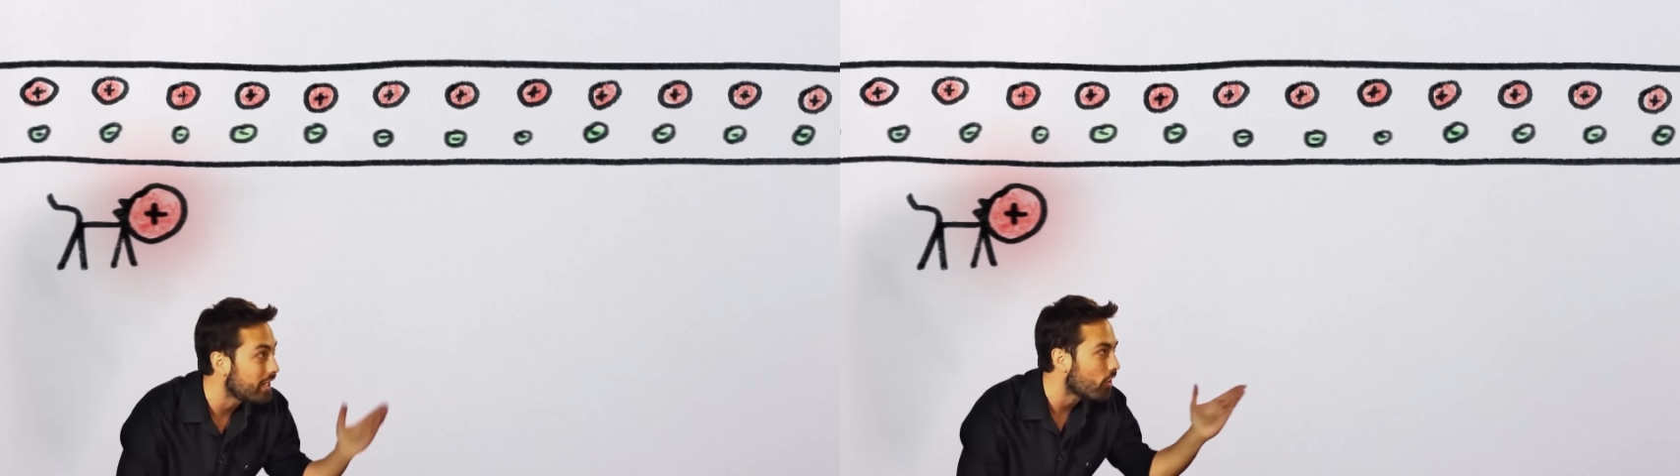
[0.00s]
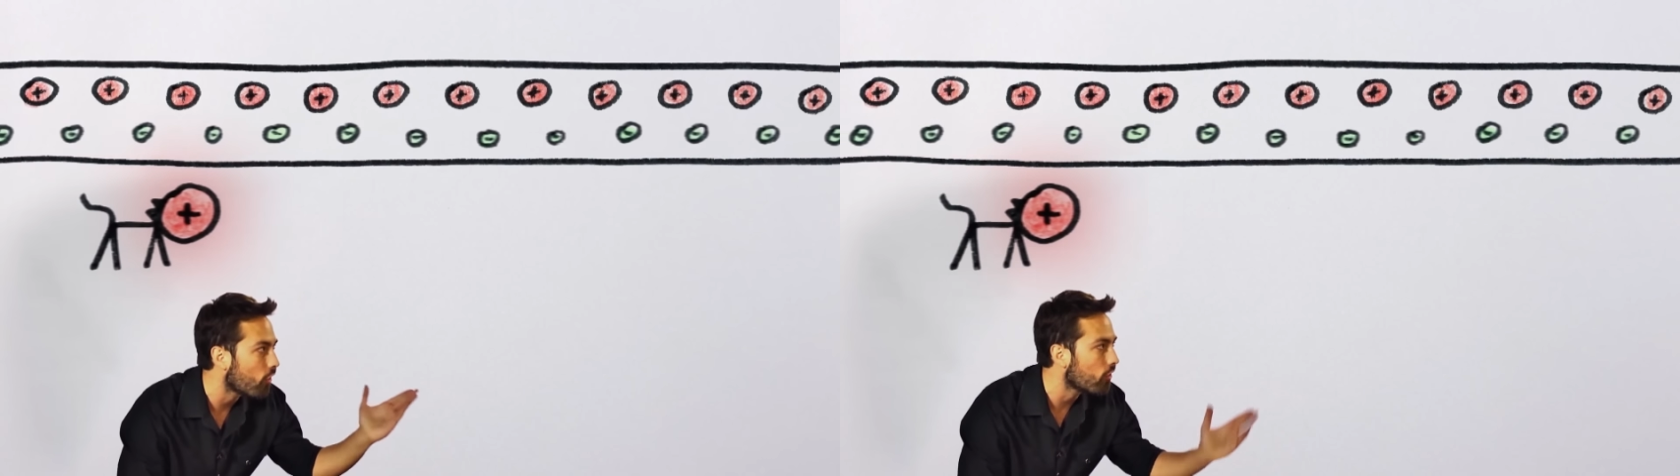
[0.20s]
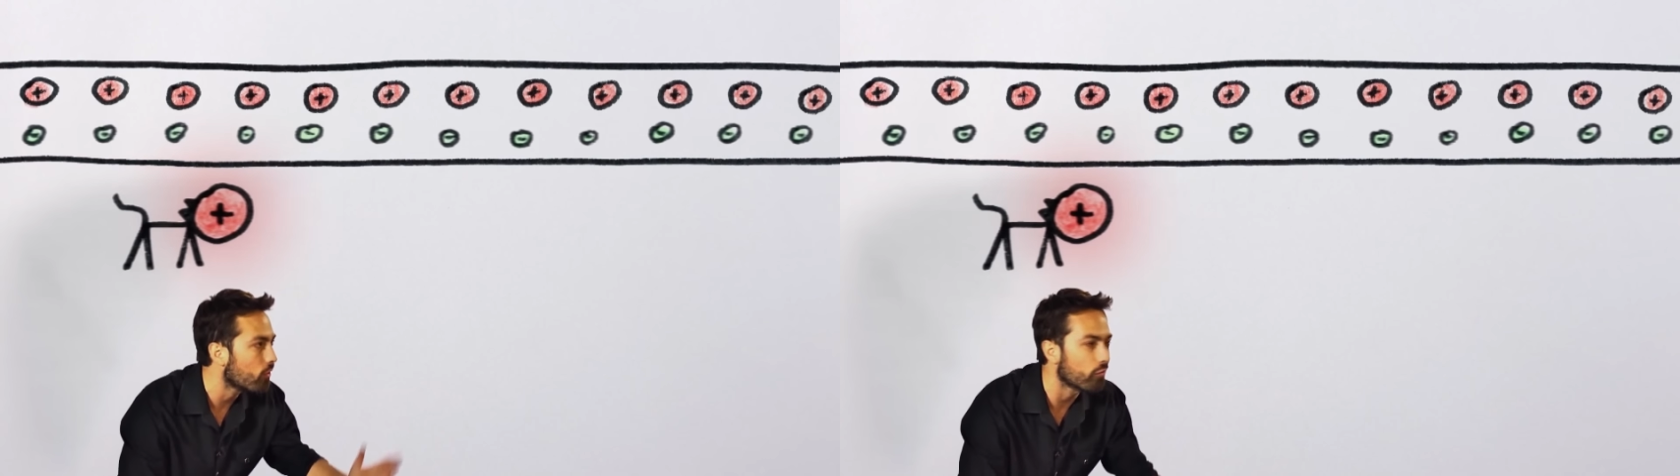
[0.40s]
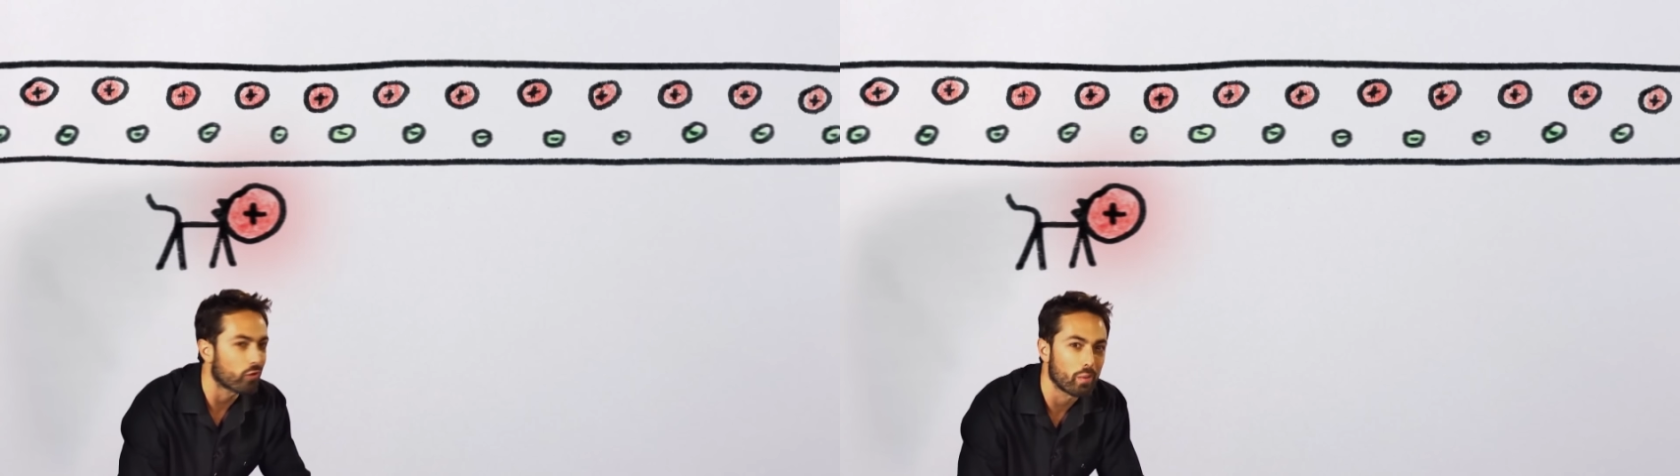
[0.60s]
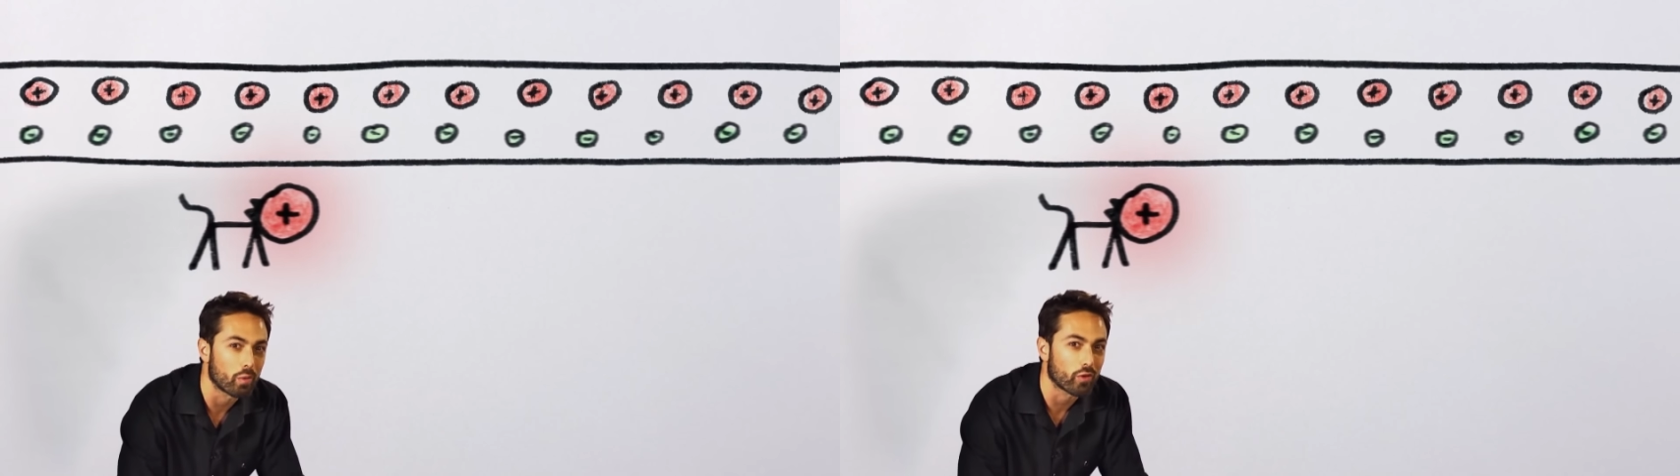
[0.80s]
in her
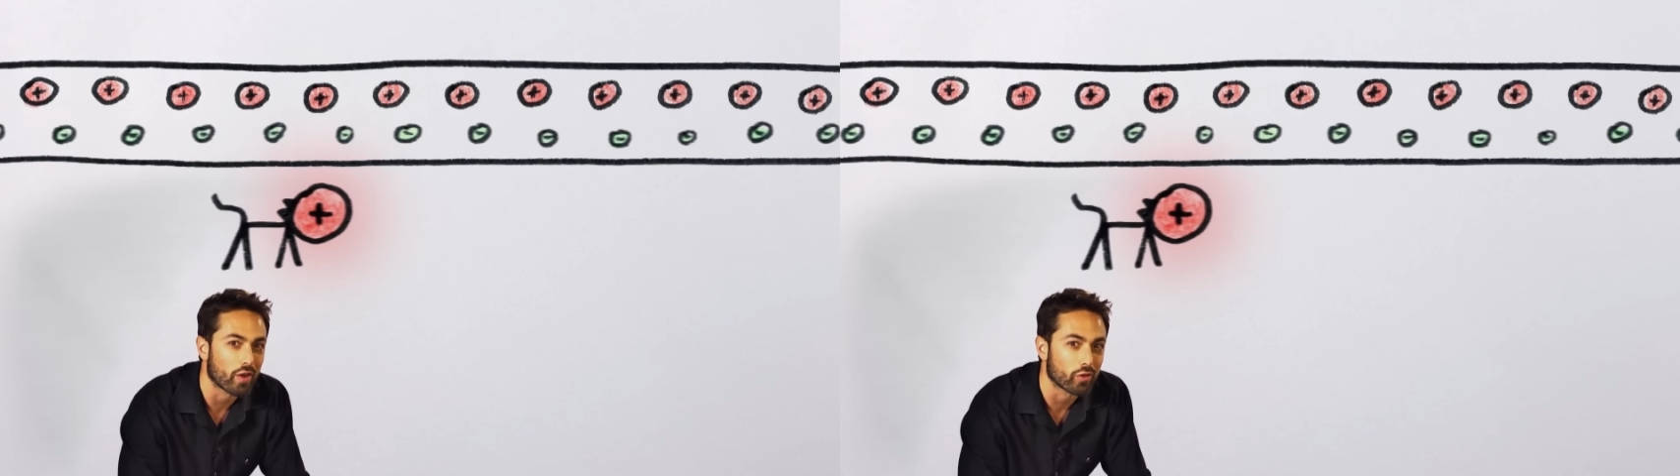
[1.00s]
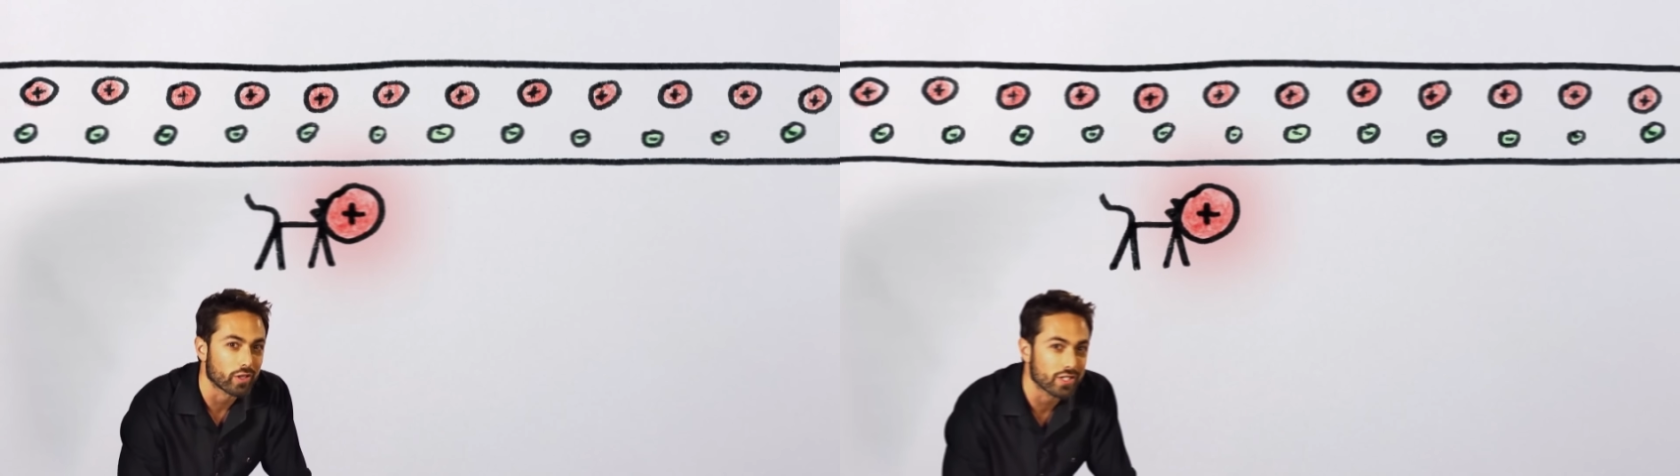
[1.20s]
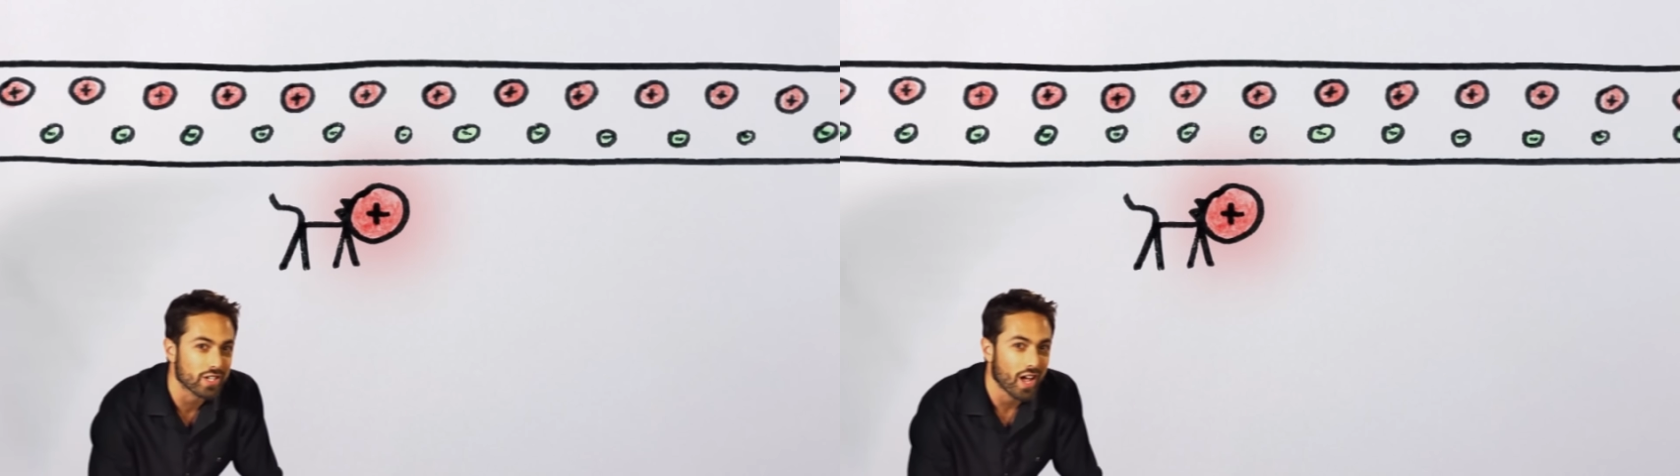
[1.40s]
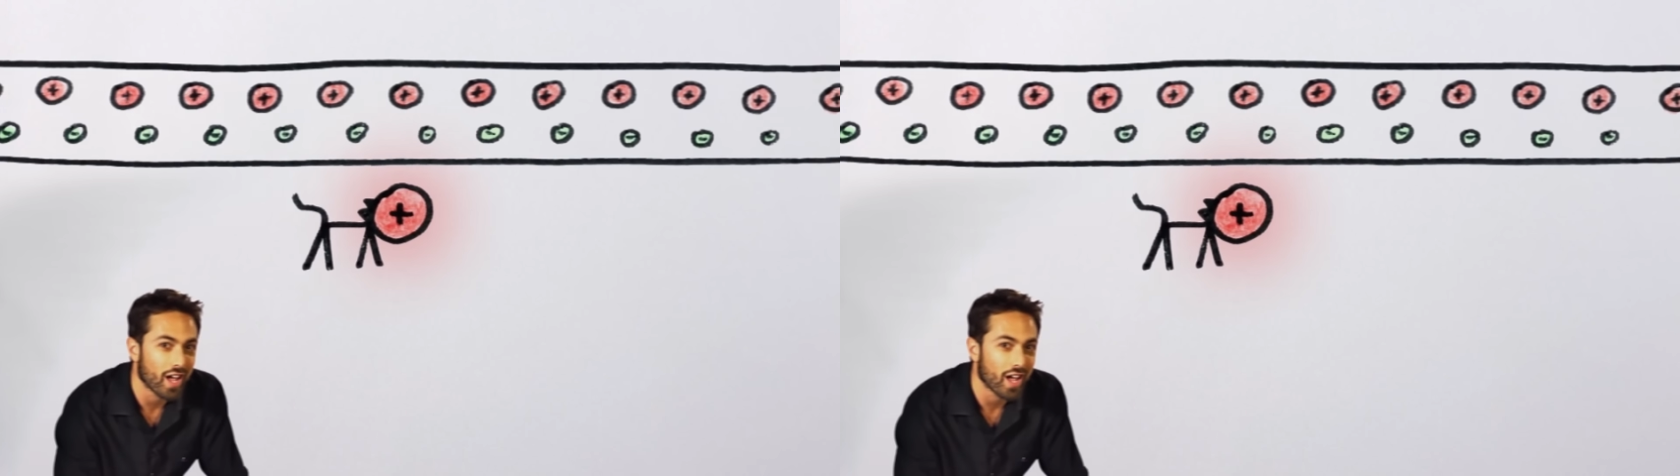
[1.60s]
frame of reference.